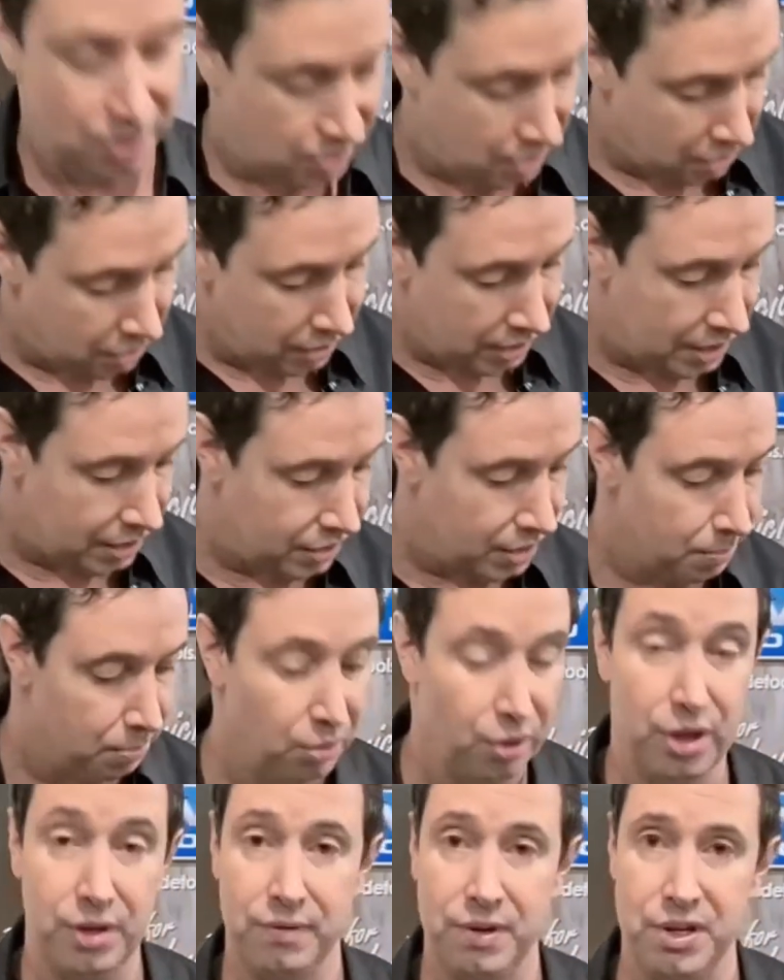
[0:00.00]
than the
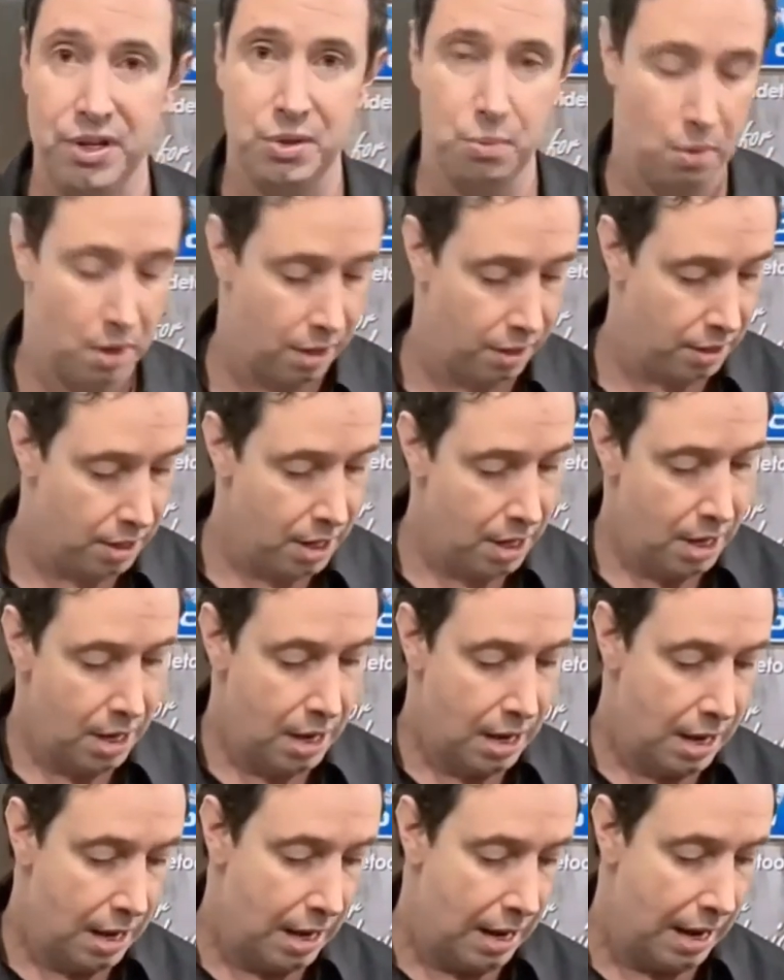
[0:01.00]
previous one,
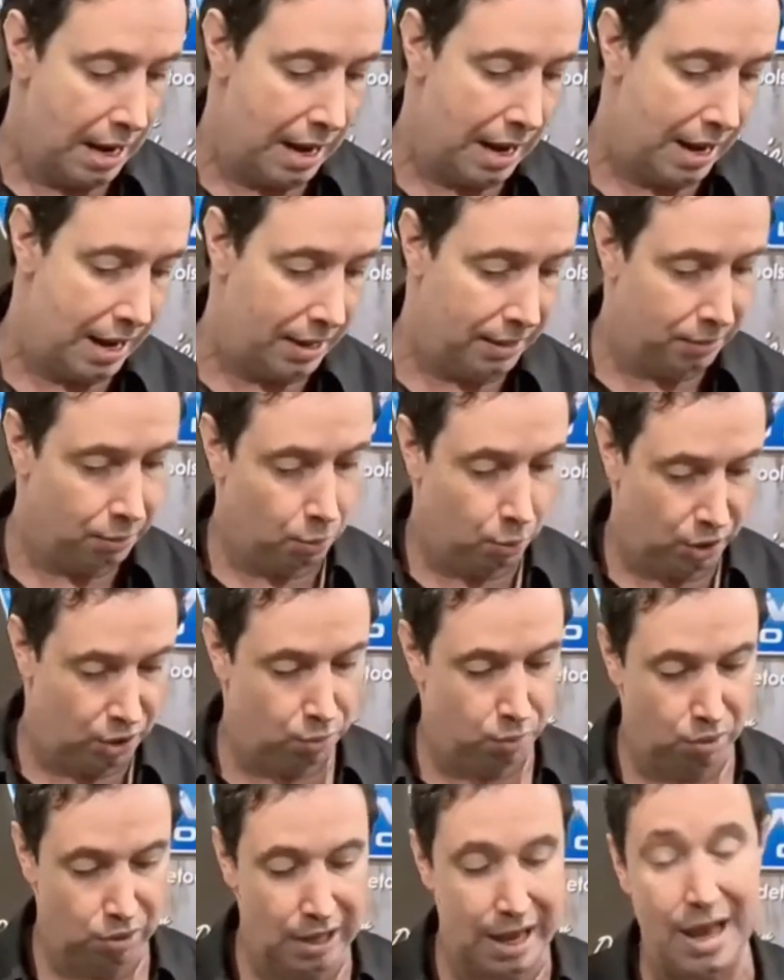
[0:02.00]
which
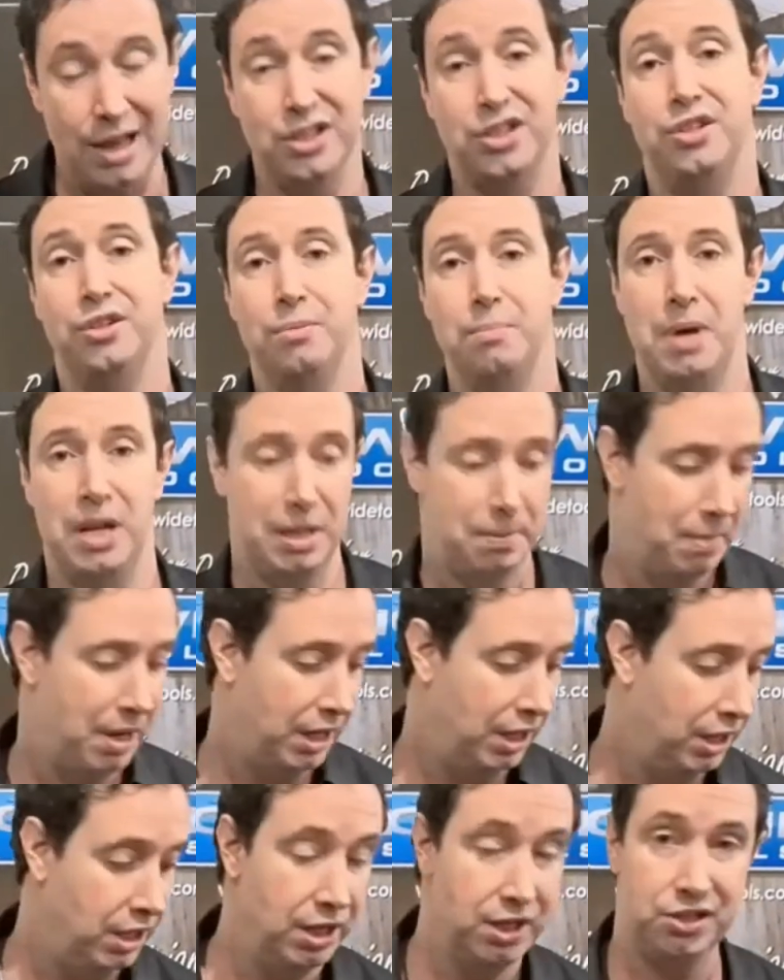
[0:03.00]
will last you many,
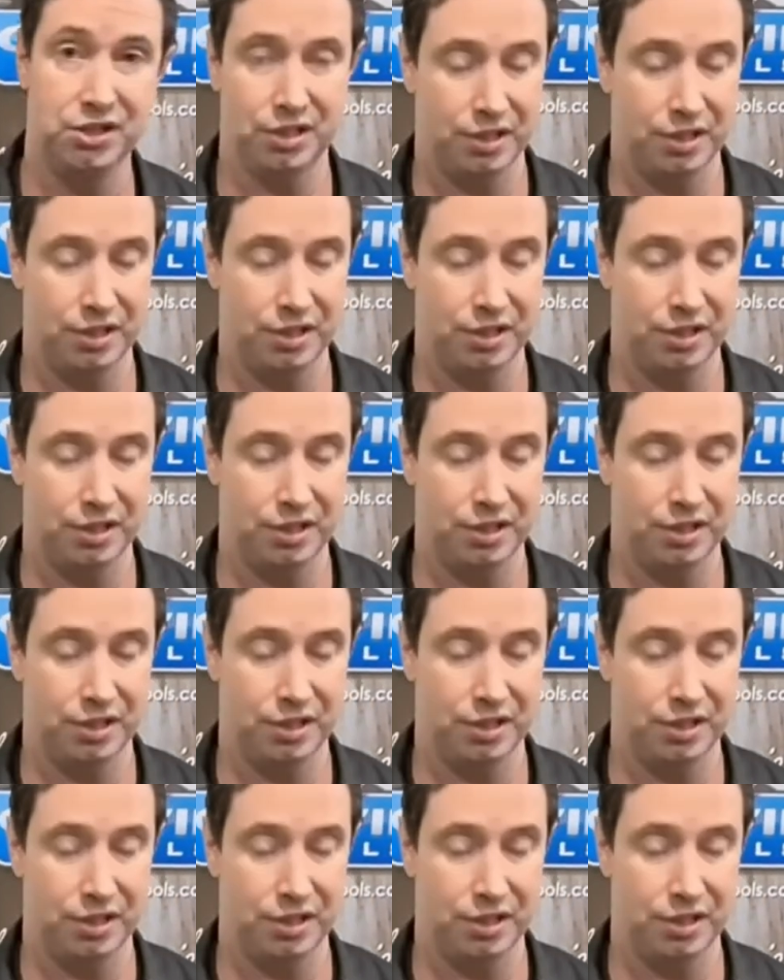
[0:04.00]
many years to